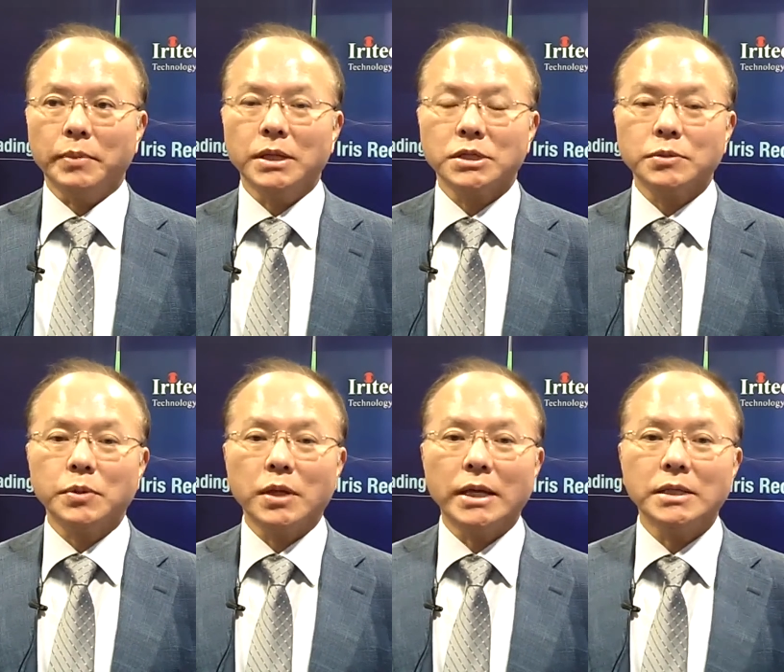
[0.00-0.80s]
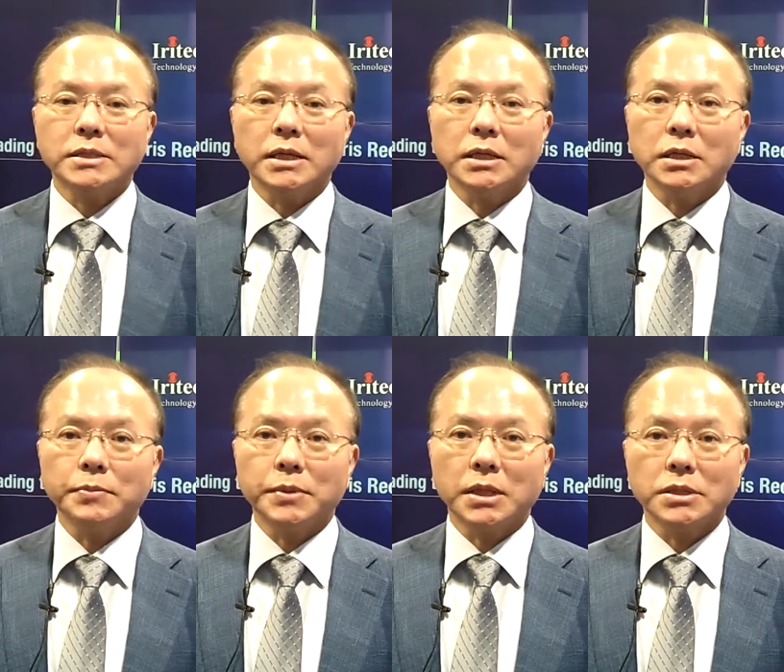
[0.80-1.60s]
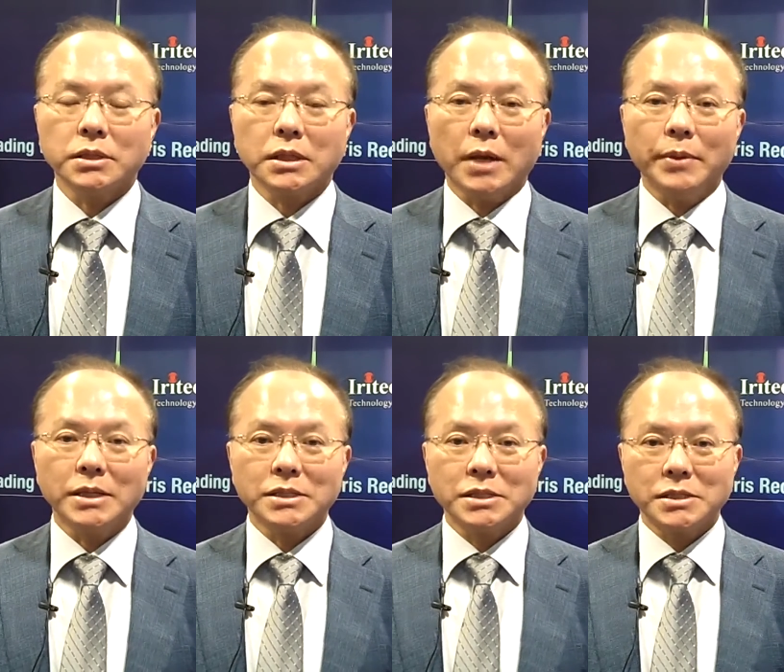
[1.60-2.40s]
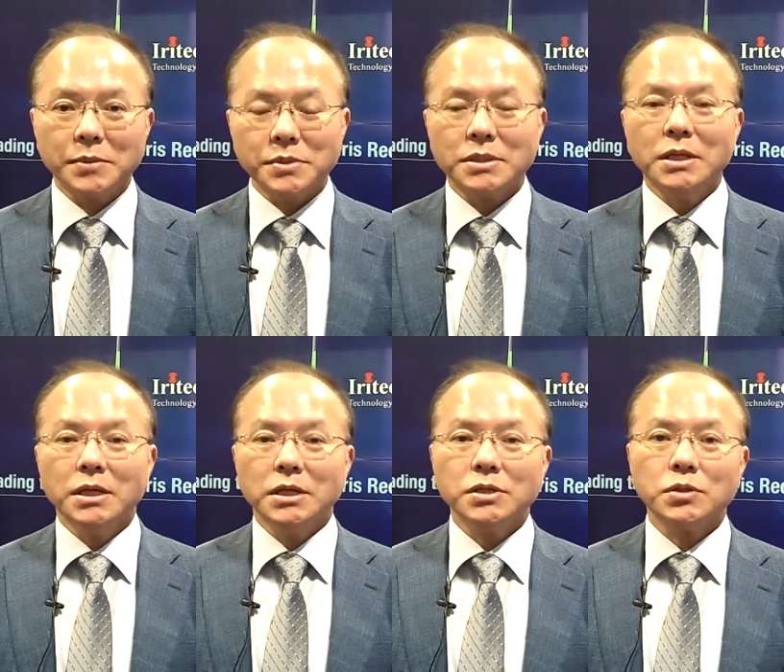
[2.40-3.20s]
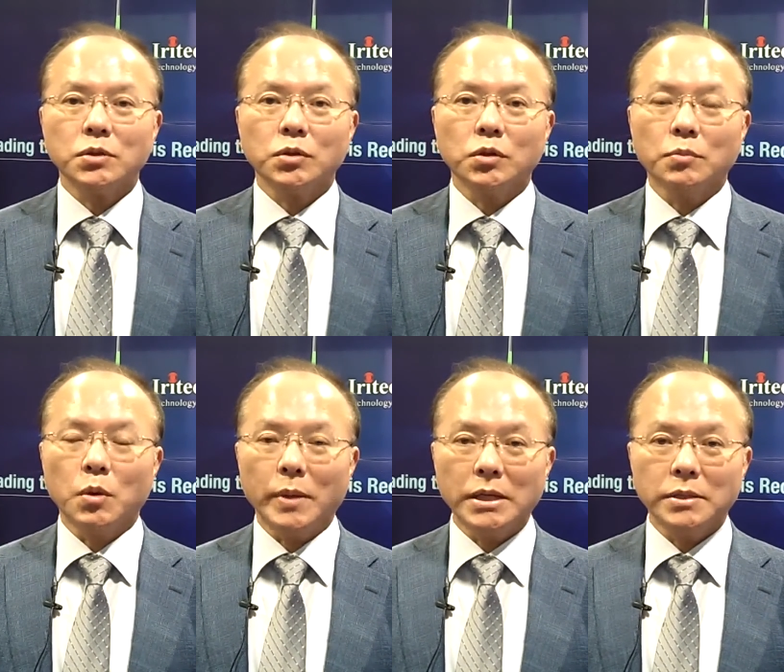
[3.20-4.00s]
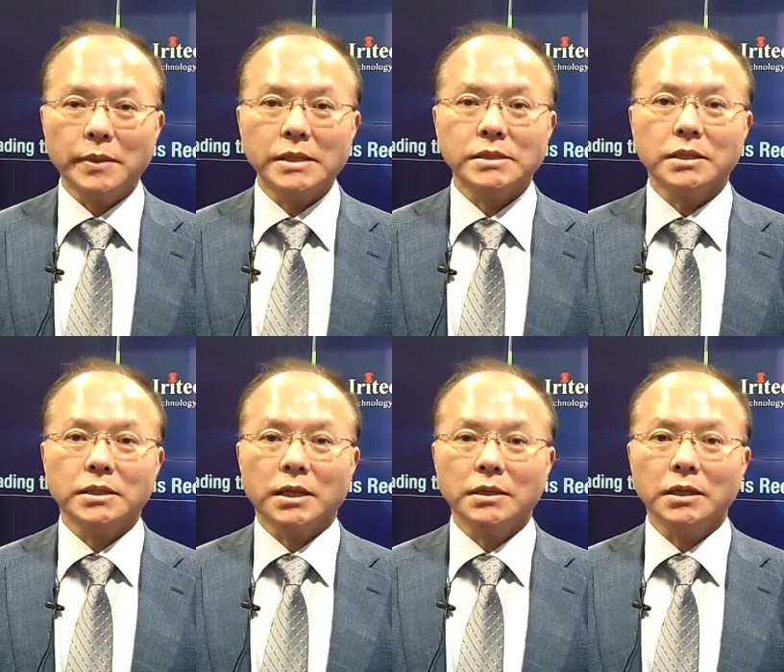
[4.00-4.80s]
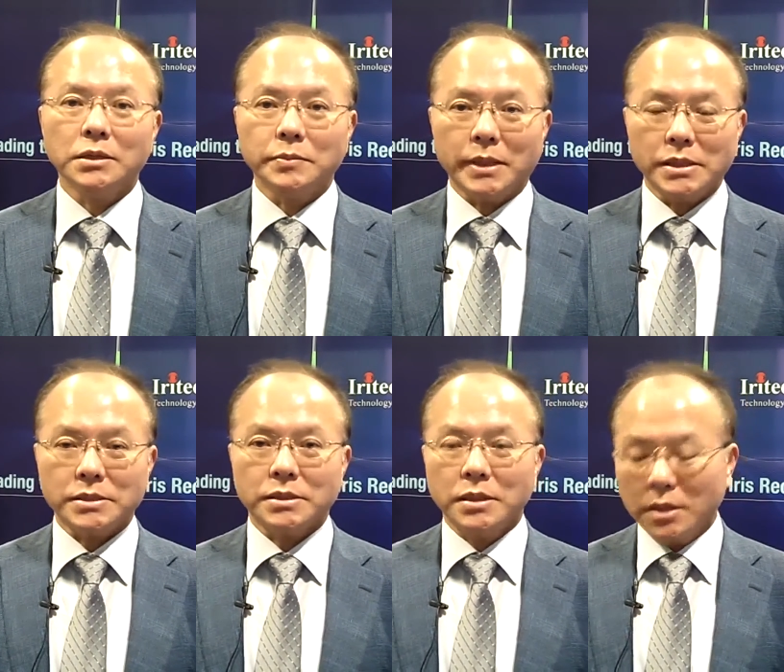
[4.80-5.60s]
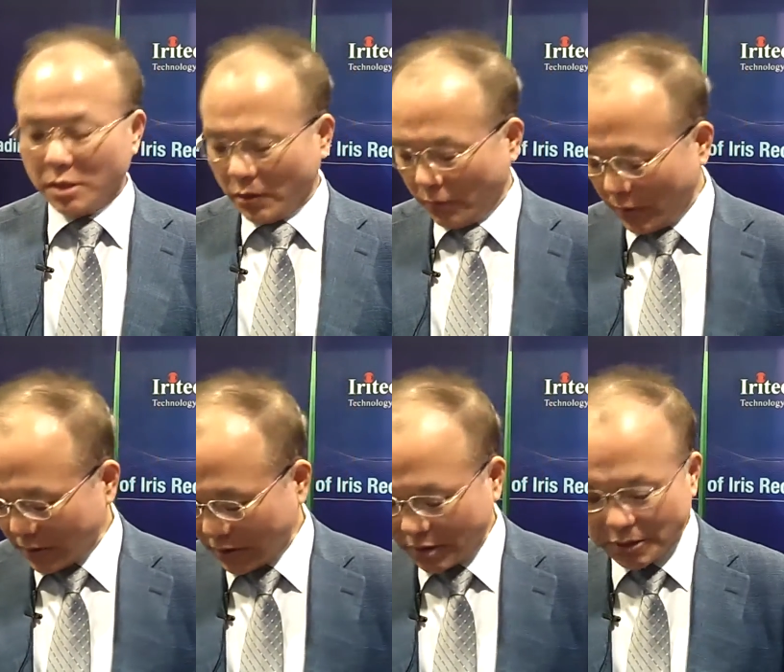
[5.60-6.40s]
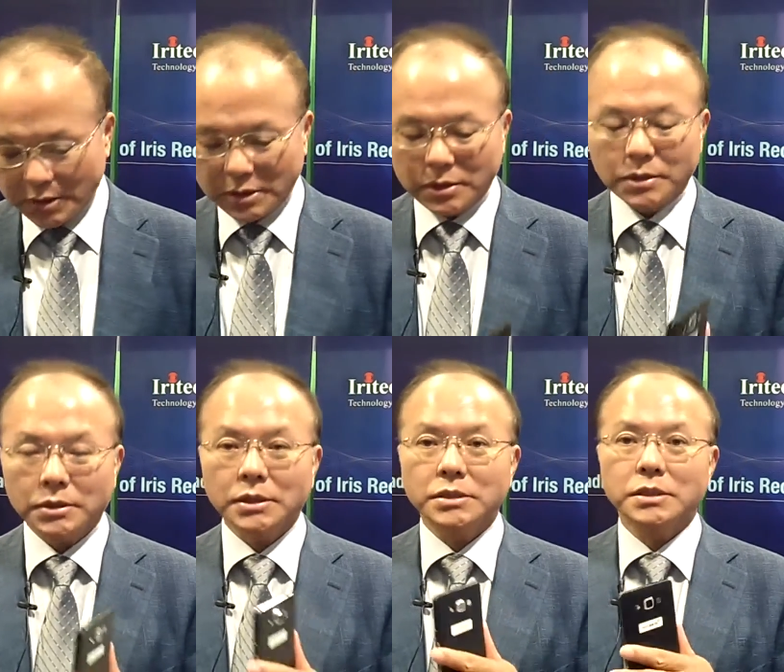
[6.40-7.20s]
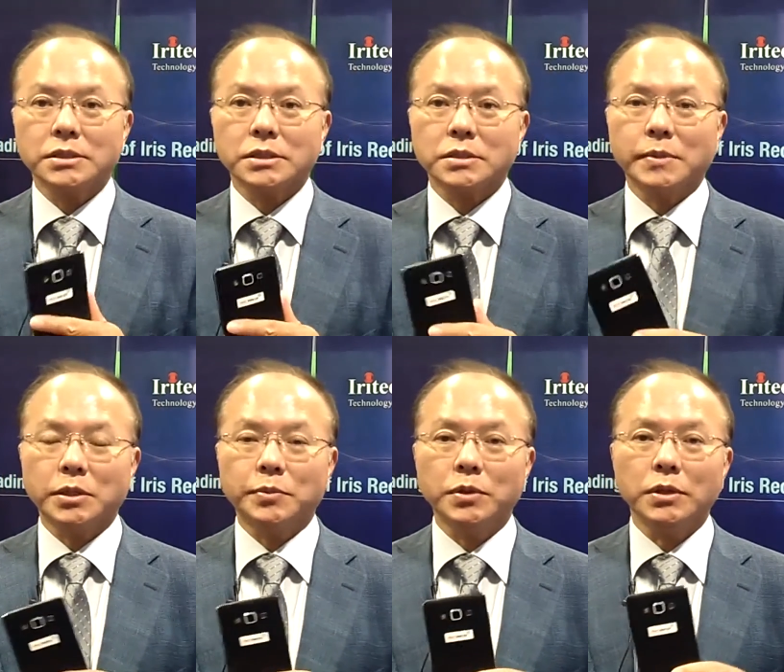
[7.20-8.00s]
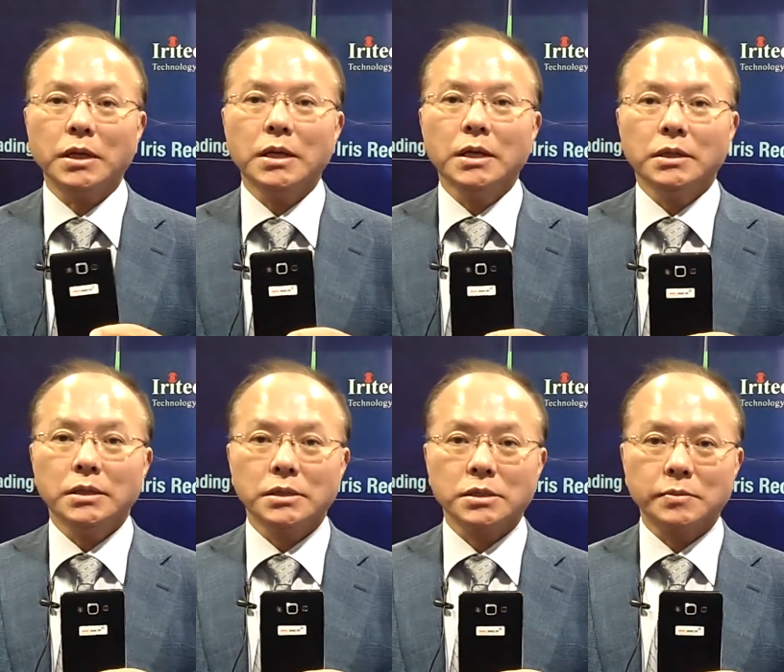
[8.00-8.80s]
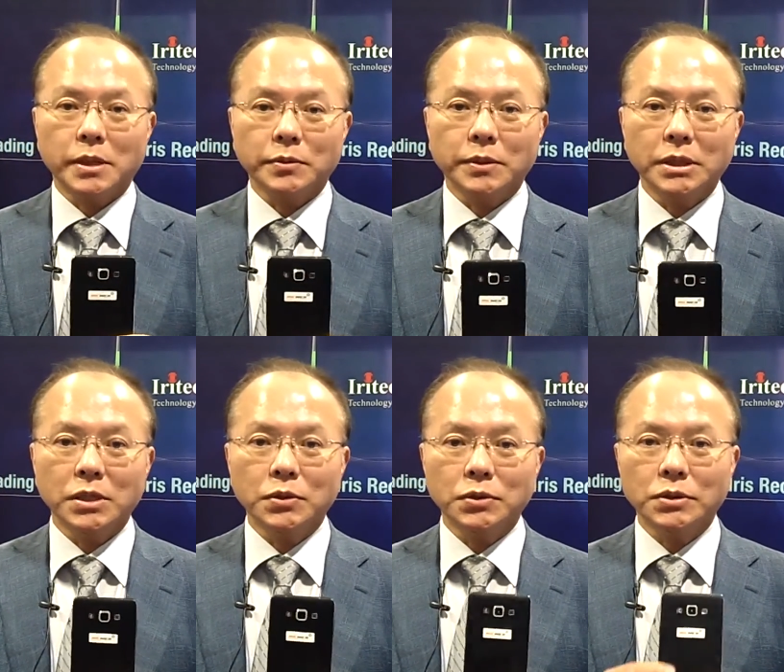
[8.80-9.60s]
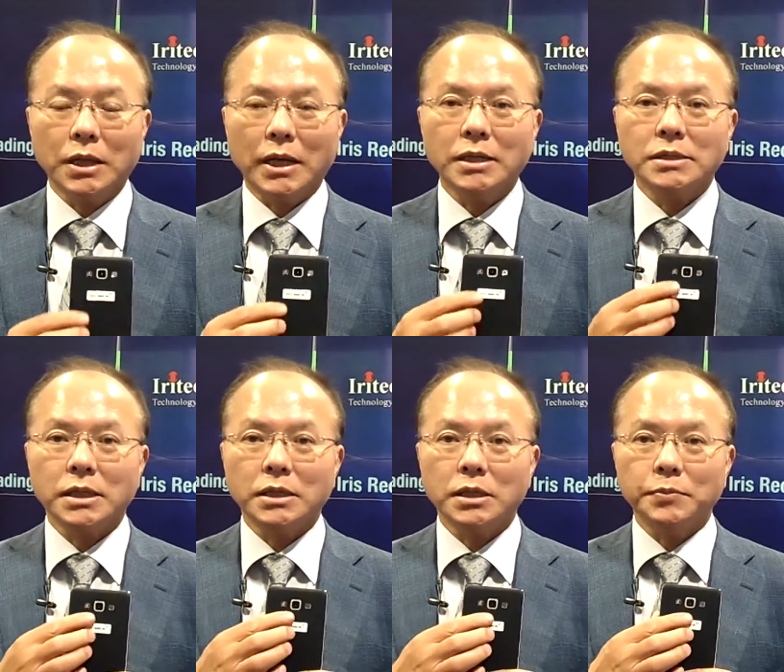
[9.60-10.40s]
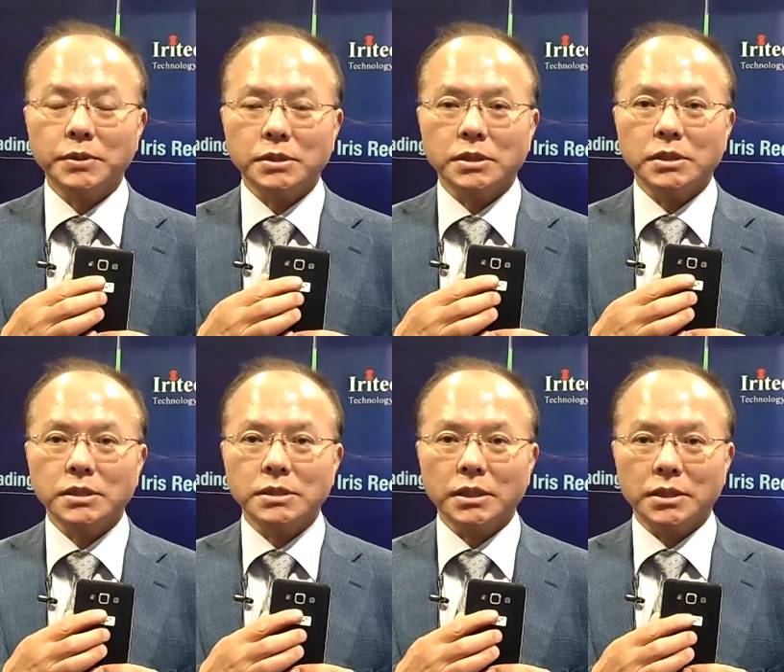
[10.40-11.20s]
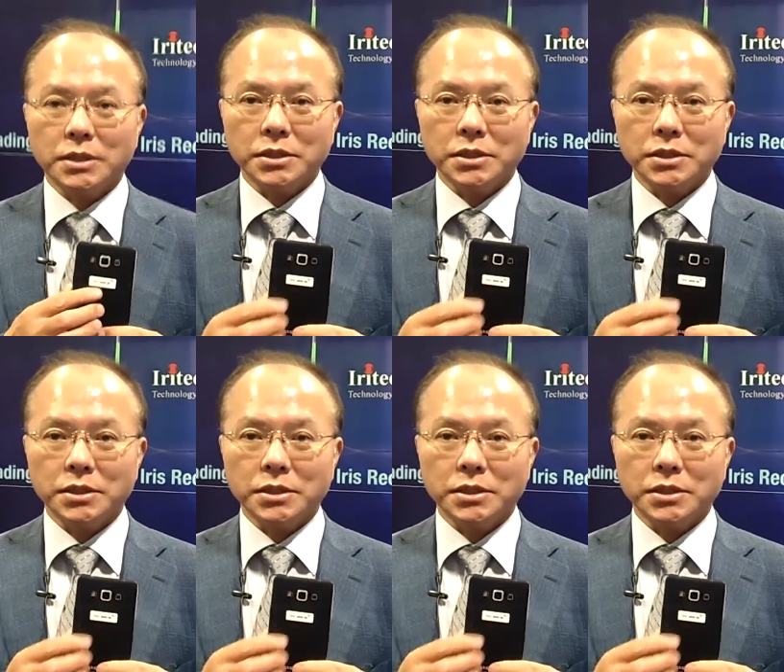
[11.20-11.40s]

very small iris identification camera systems installed on the mobile device and the handheld device. First is, this is the smartphone this smartphone includes the iris identification inside